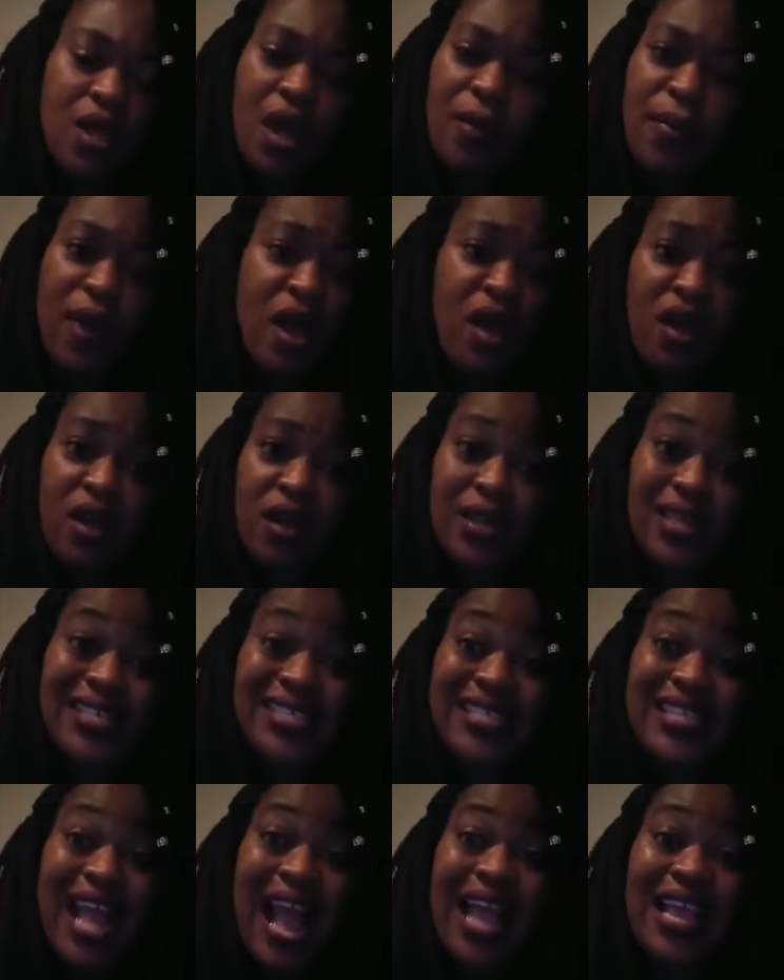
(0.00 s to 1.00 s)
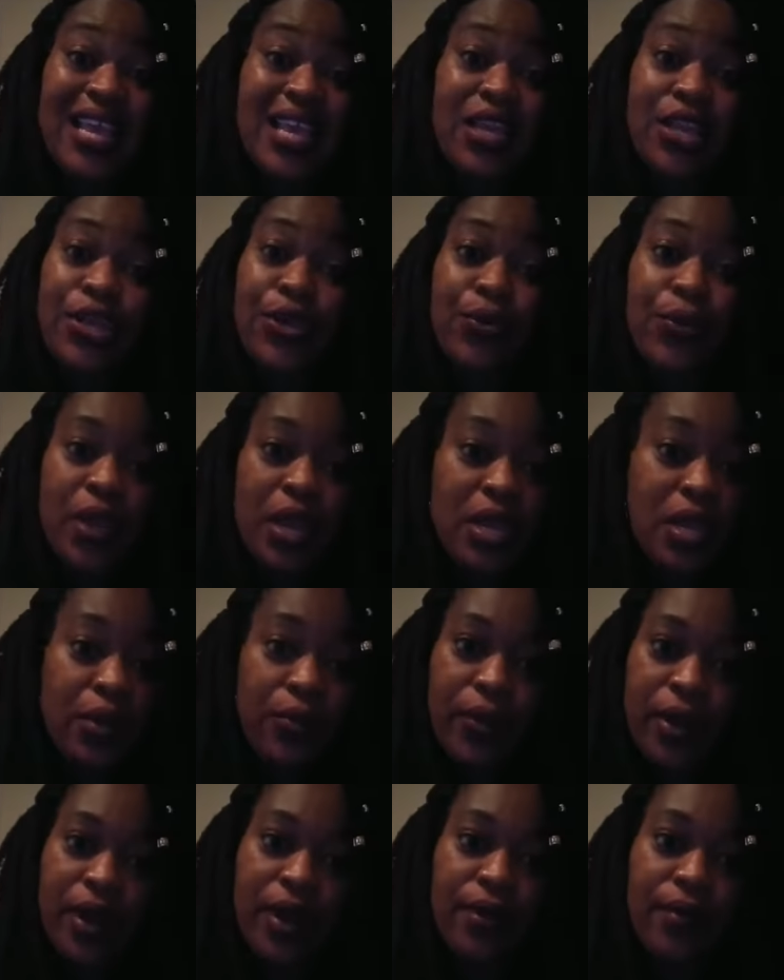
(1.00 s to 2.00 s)
Come on. It's not getting you
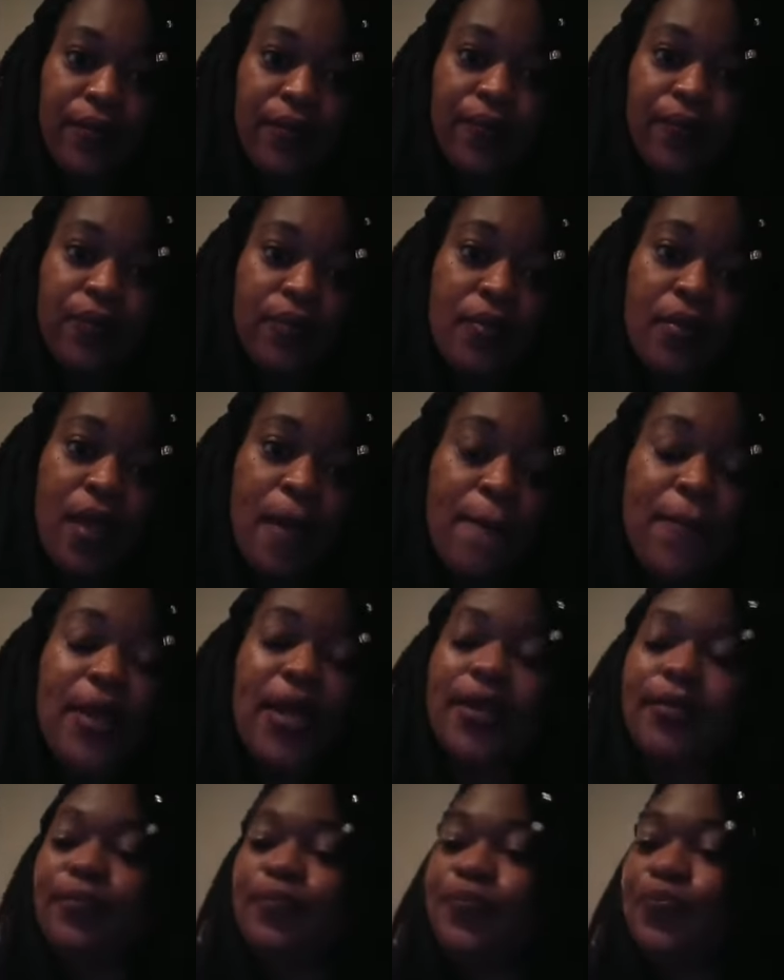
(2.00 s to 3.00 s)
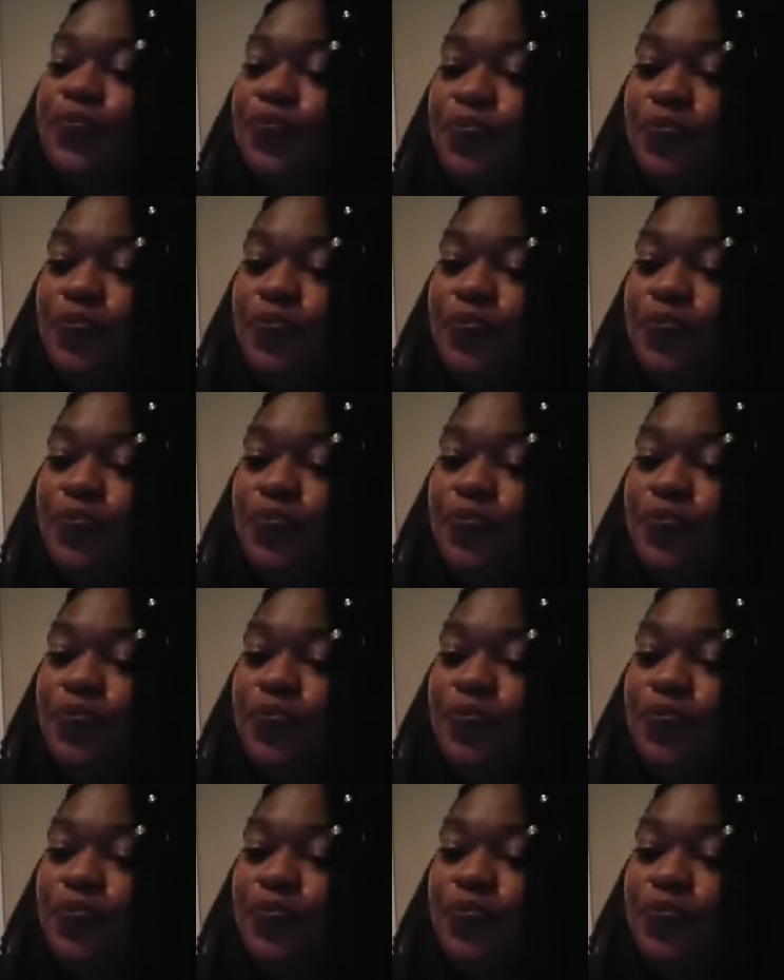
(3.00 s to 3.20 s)
anywhere. But